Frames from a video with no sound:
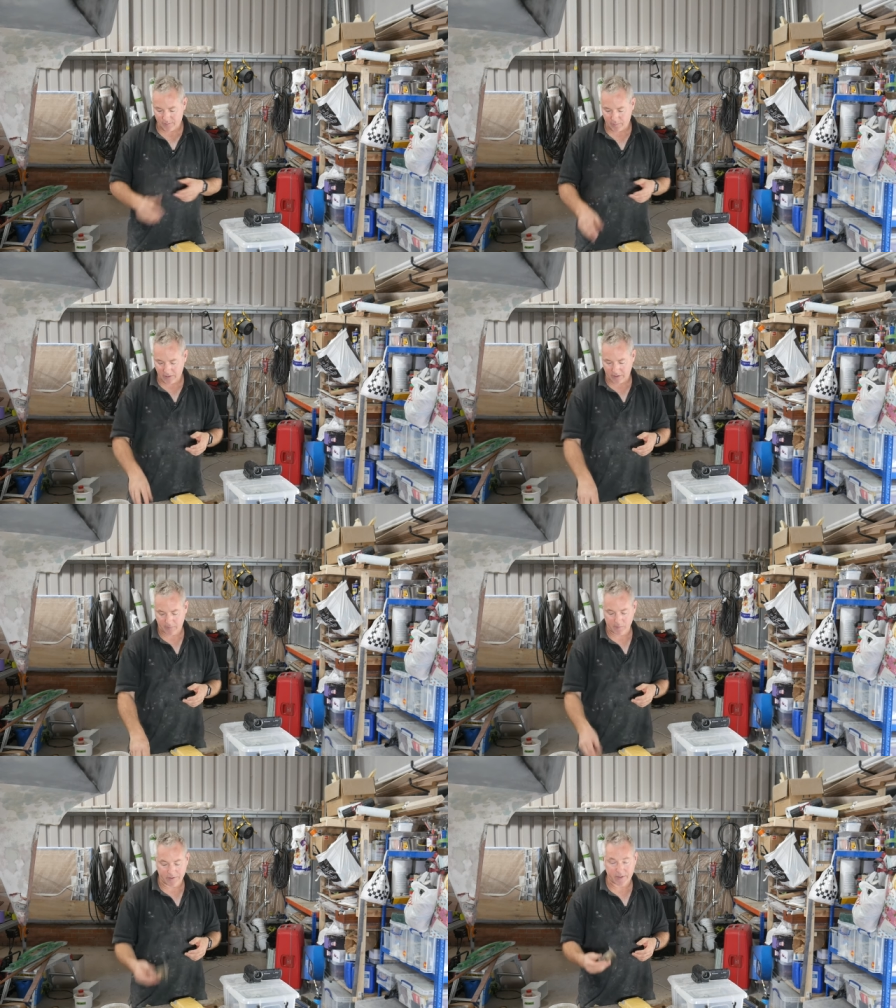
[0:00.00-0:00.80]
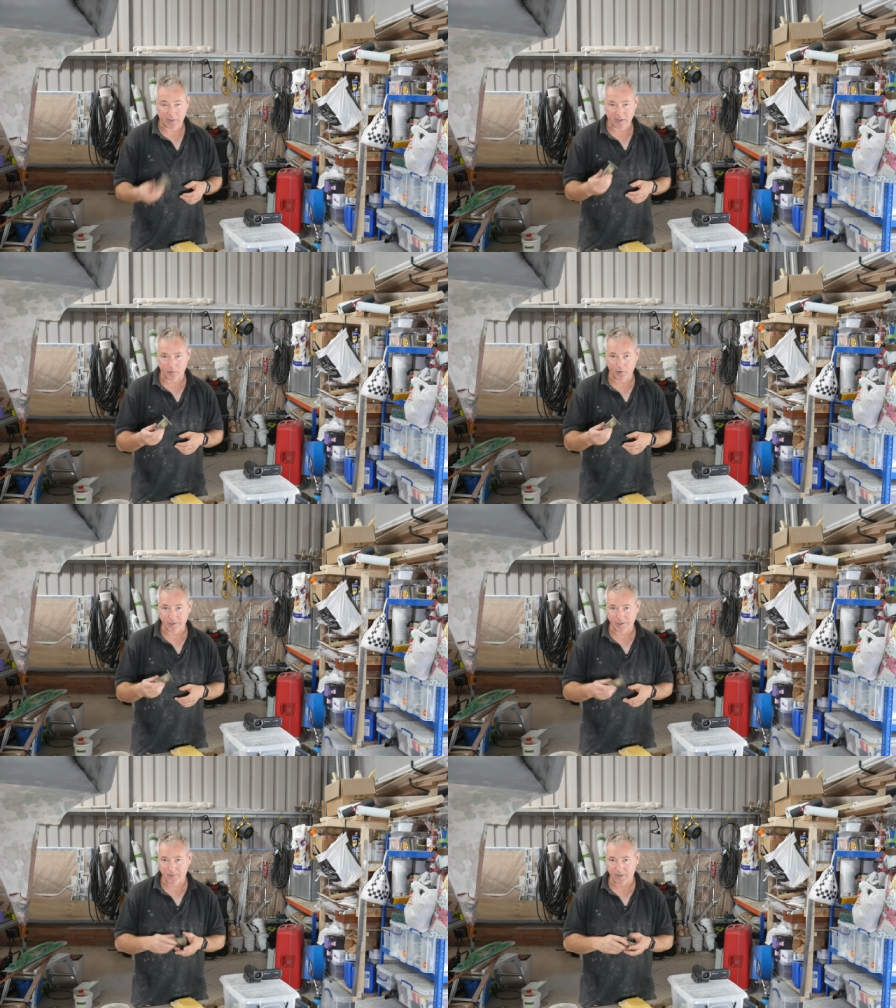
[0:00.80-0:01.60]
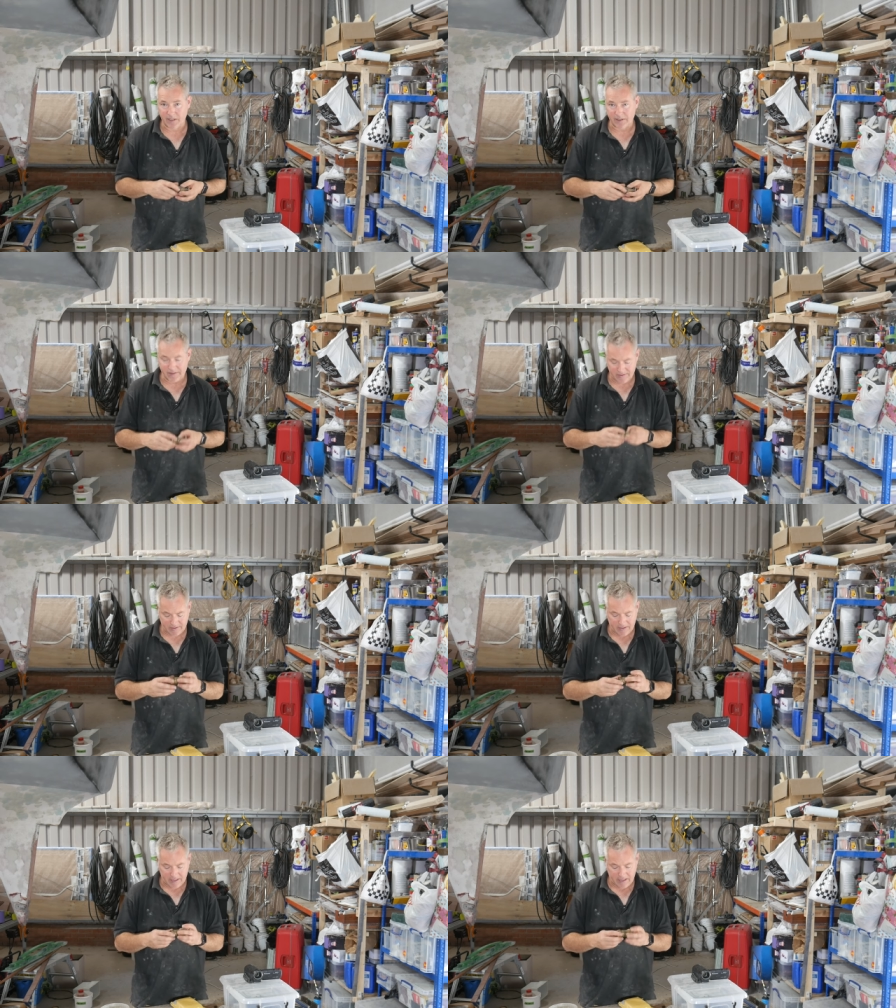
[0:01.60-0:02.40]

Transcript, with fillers: But I've got some other bronze fittings